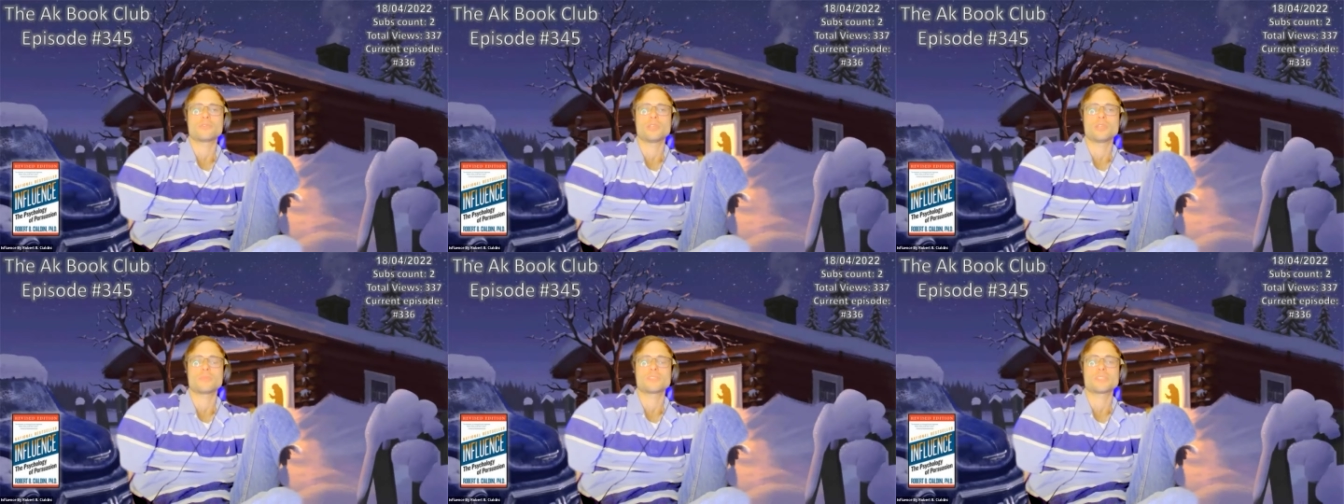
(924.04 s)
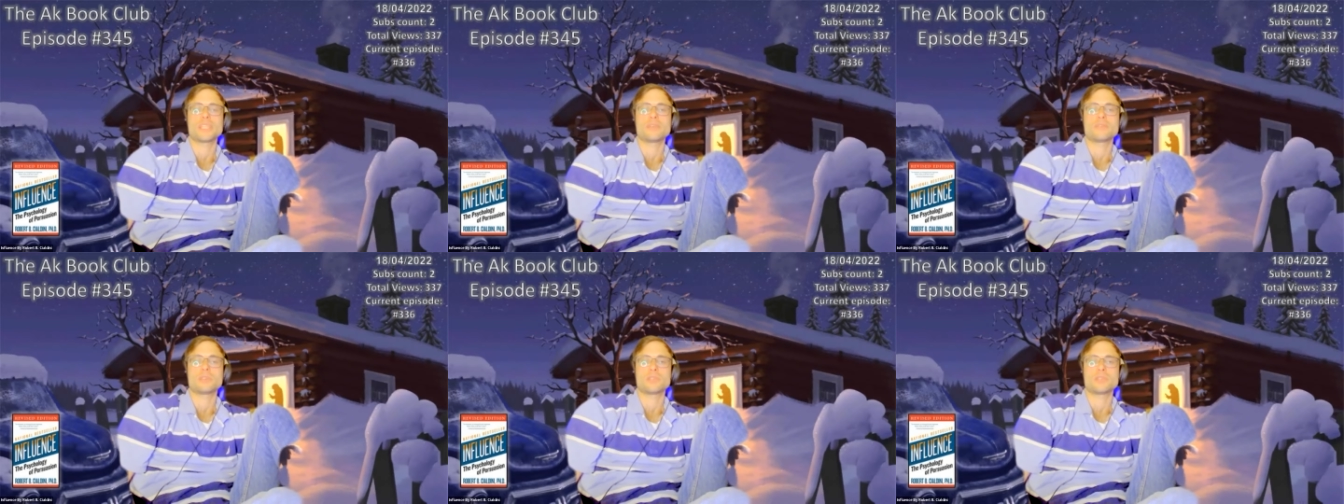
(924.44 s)
him than
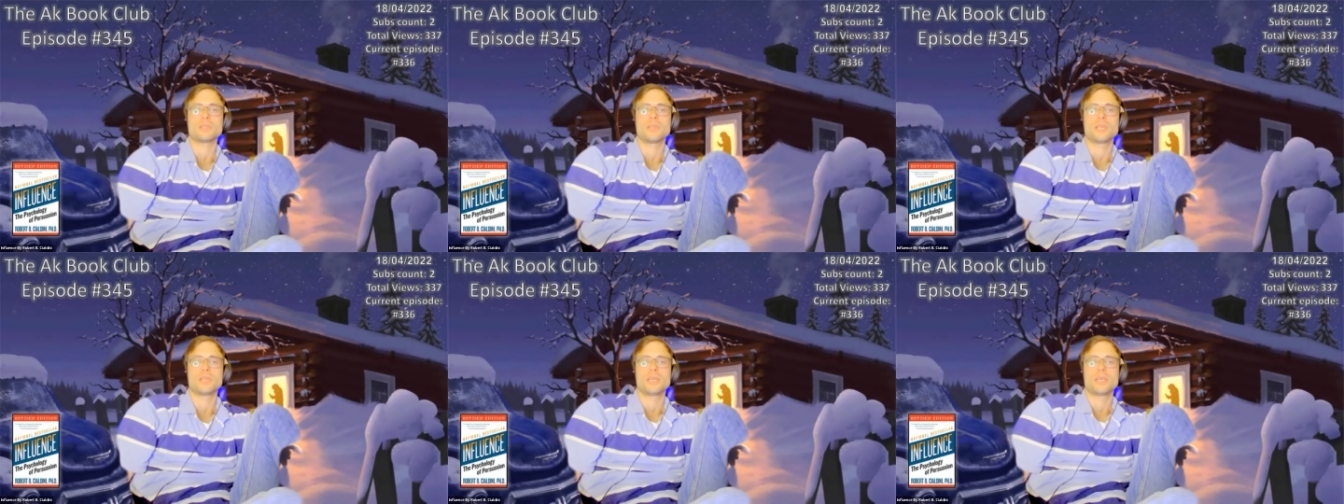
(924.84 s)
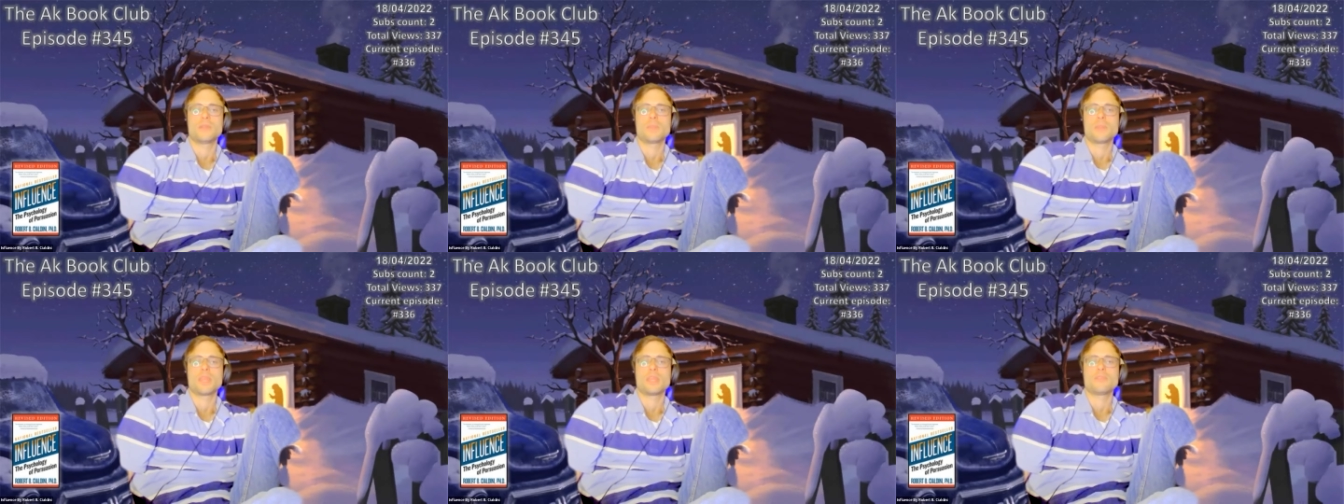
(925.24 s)
ever,
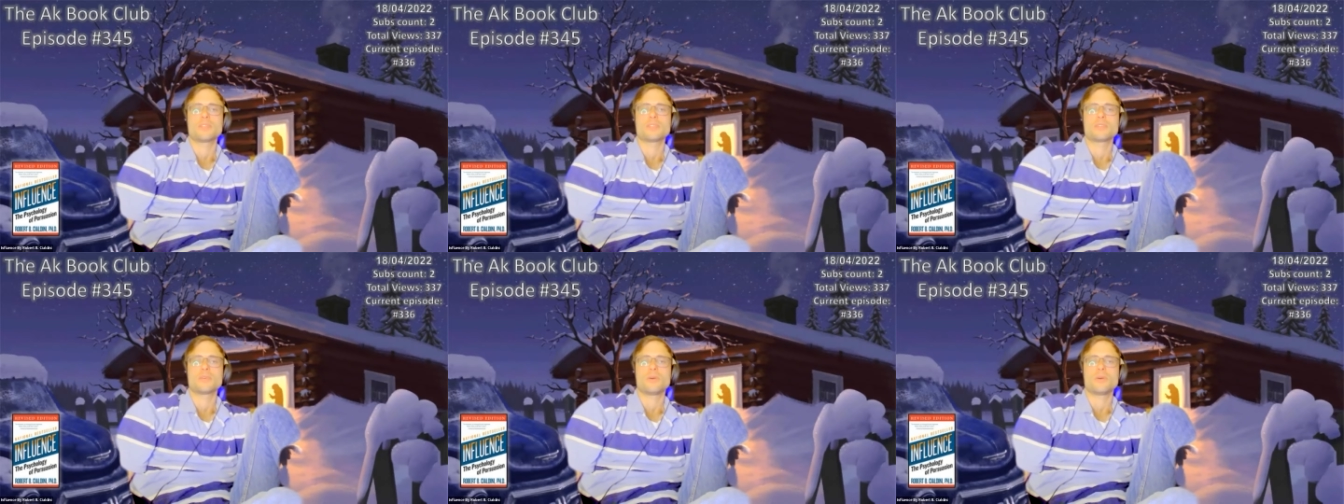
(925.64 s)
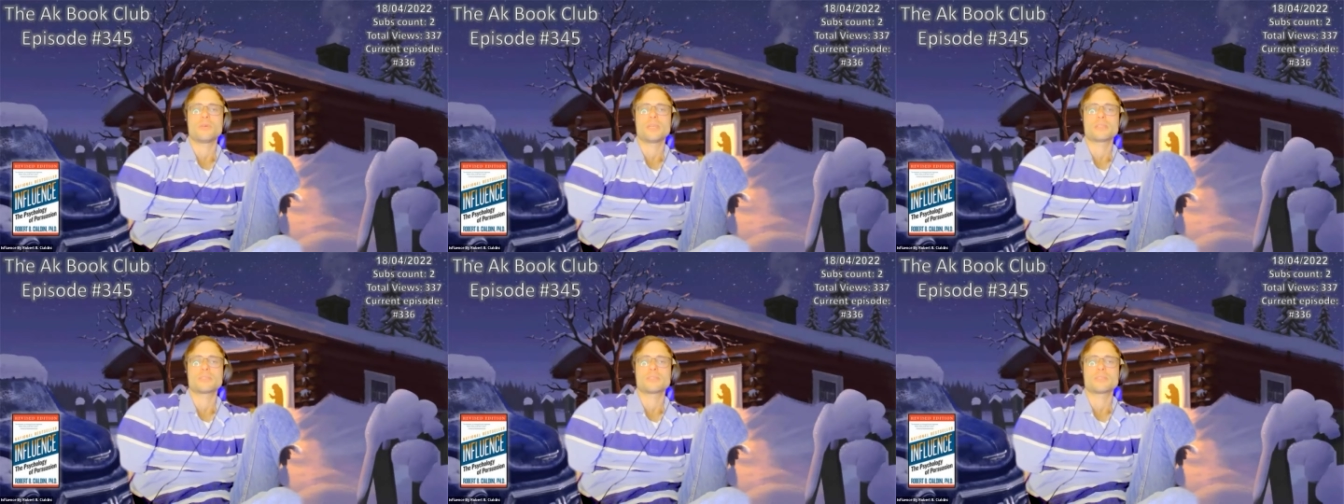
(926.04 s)
even though
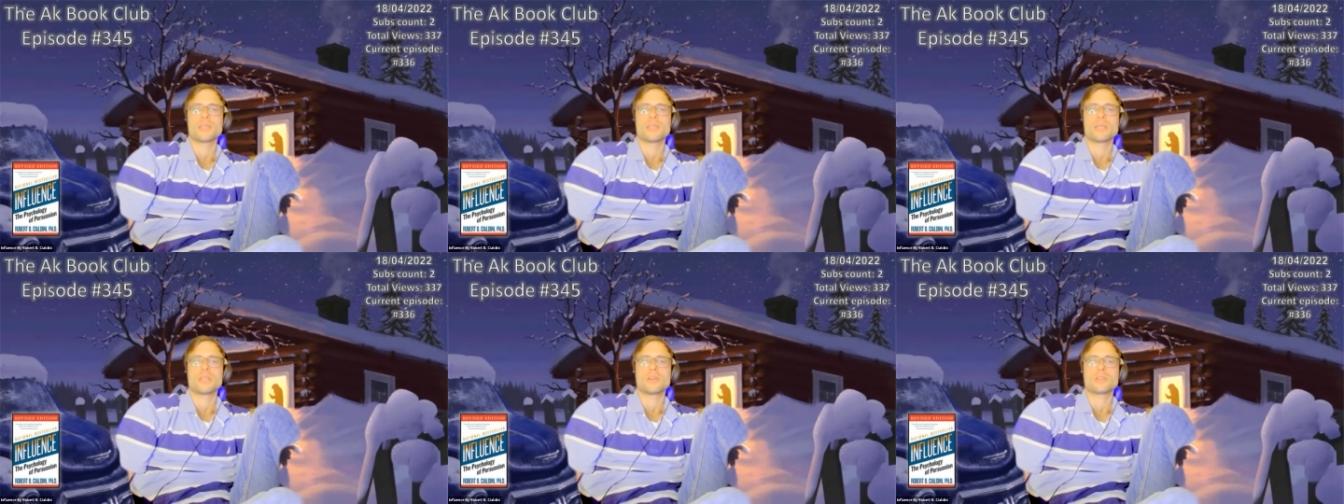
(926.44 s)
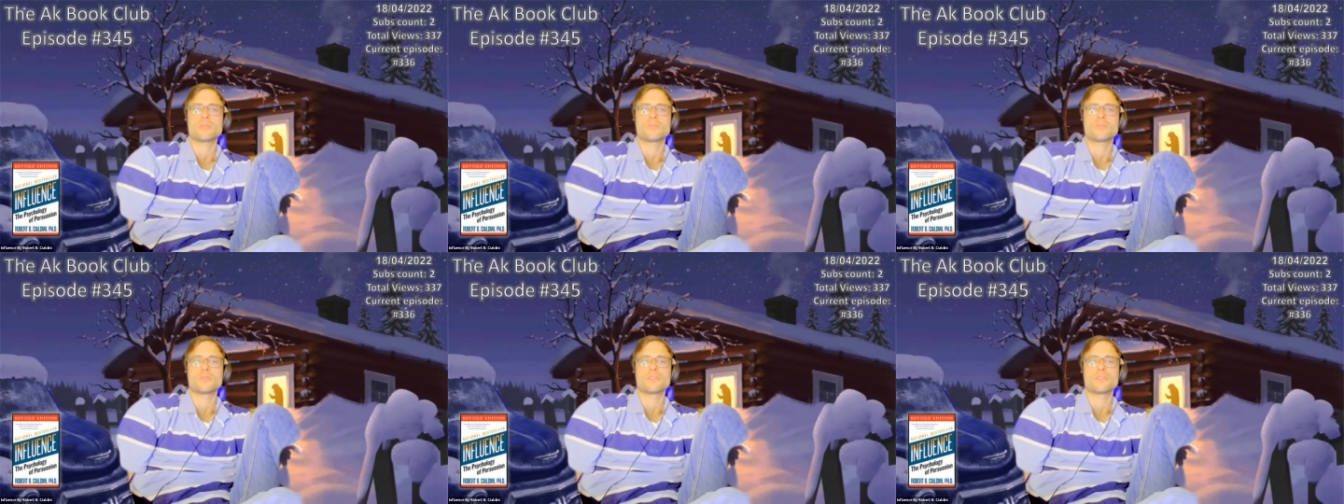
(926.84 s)
he has not
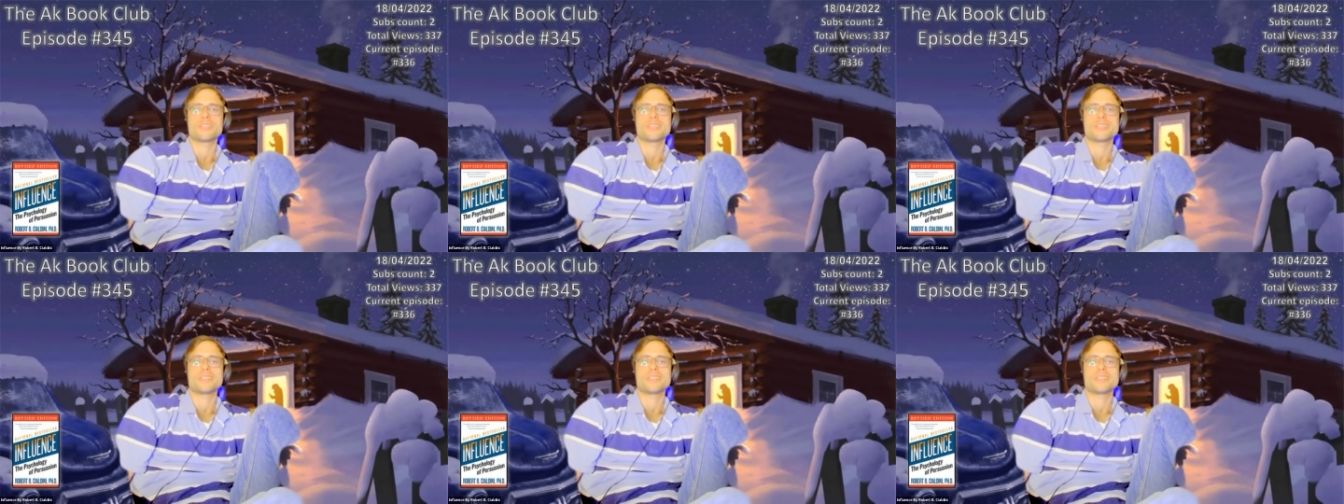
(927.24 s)
fulfilled